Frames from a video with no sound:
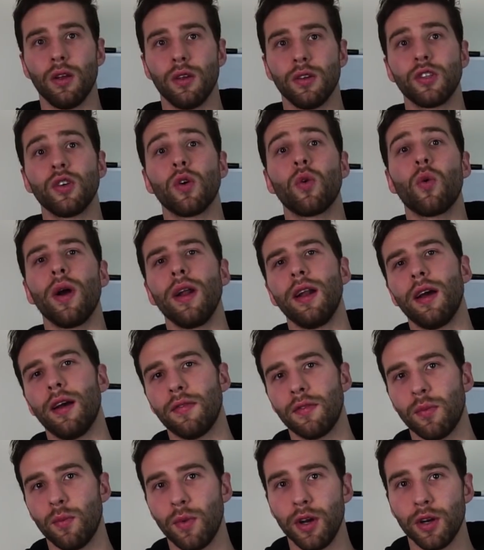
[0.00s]
So quite
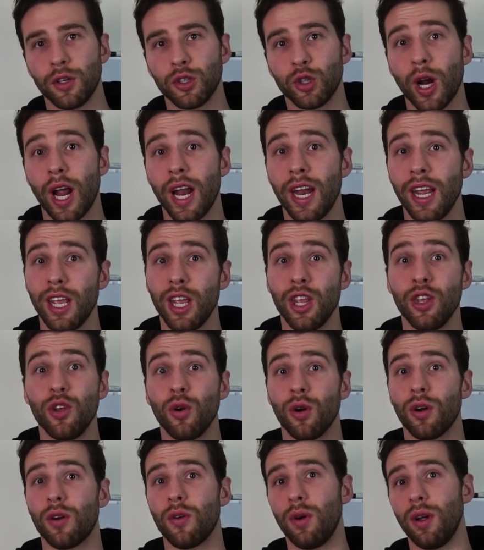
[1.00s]
often when you're training,
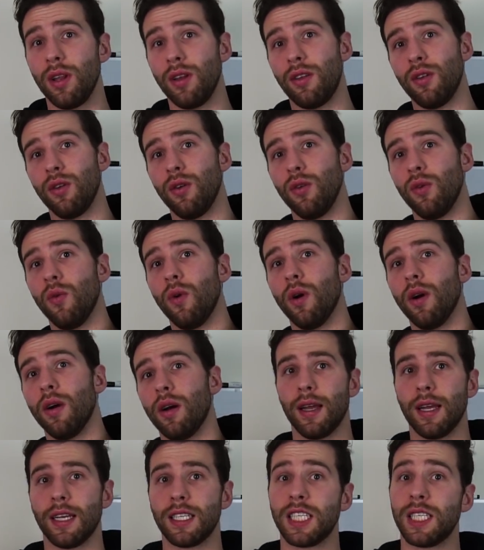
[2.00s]
you're going
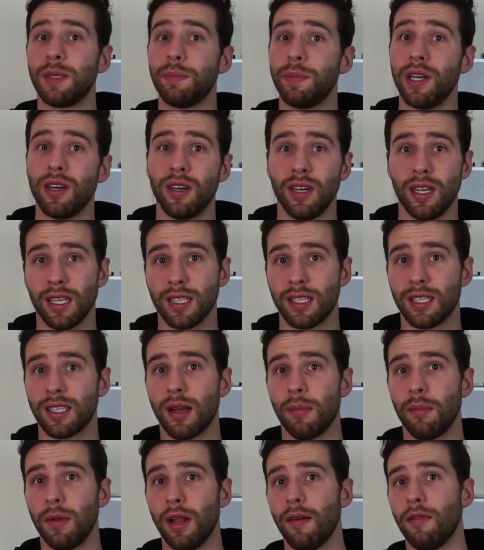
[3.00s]
to experience
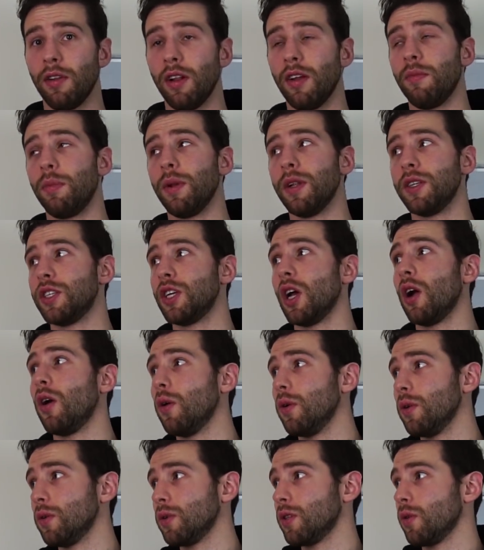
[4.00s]
some level of
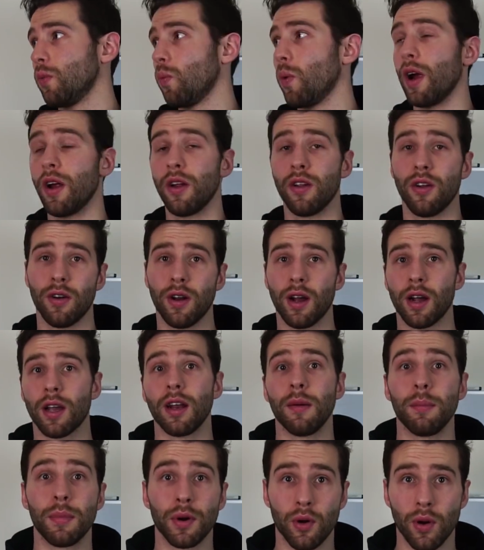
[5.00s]
plateaus where you're not
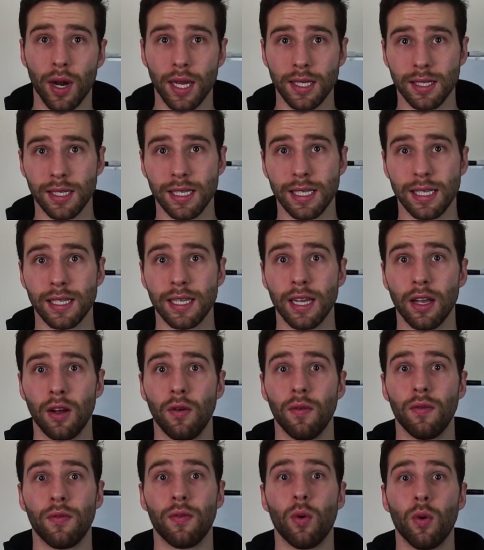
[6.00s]
going to progress in a
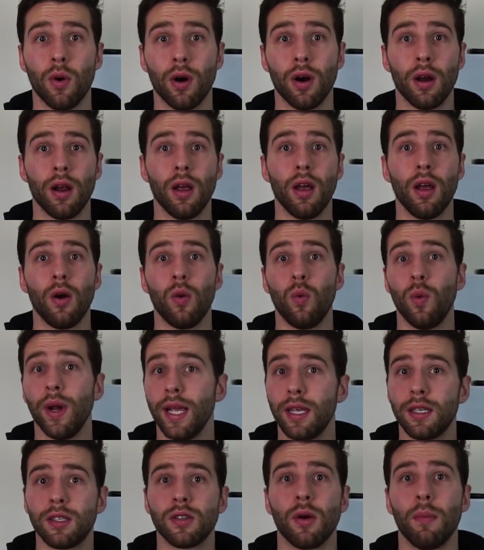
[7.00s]
skill for
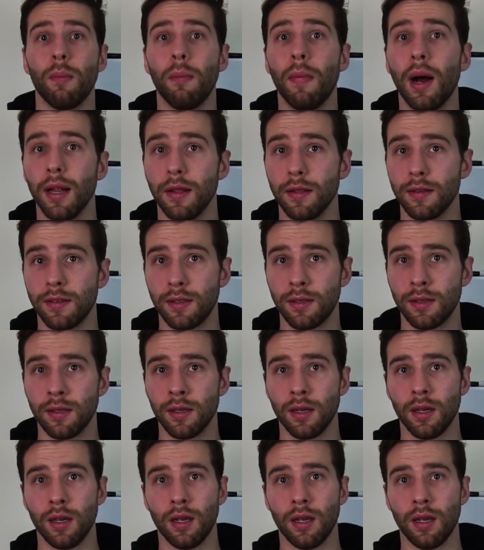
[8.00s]
weeks or months.